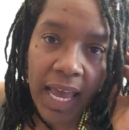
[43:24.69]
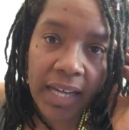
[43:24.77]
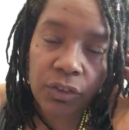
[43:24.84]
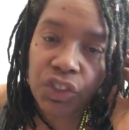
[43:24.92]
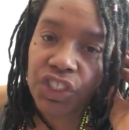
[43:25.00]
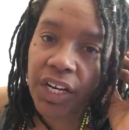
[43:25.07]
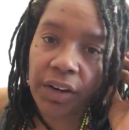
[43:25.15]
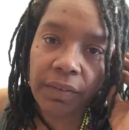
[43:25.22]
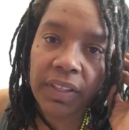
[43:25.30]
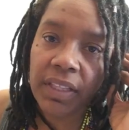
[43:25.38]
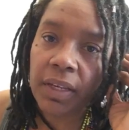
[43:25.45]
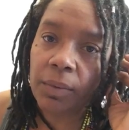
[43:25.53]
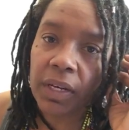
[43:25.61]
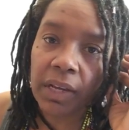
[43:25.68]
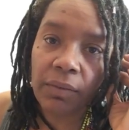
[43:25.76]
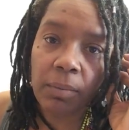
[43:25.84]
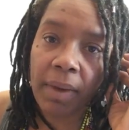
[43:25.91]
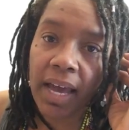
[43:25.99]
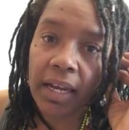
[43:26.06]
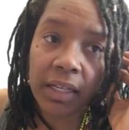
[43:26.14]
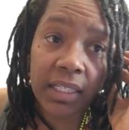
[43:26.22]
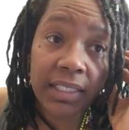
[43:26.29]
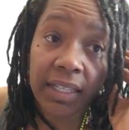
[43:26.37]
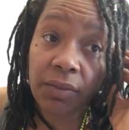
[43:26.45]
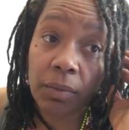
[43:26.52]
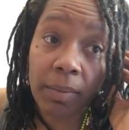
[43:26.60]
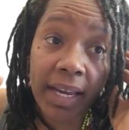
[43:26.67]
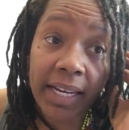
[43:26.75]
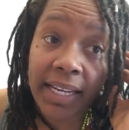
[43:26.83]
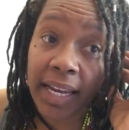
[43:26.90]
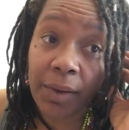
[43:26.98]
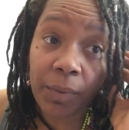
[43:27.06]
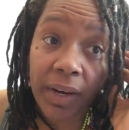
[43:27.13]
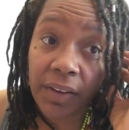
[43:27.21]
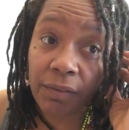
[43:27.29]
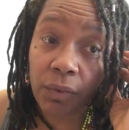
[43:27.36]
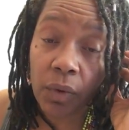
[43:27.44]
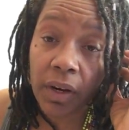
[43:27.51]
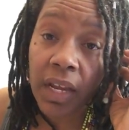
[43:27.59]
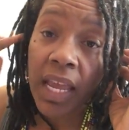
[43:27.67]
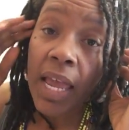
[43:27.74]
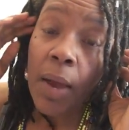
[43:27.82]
I don't share everything with everybody because everybody ain't ready for it.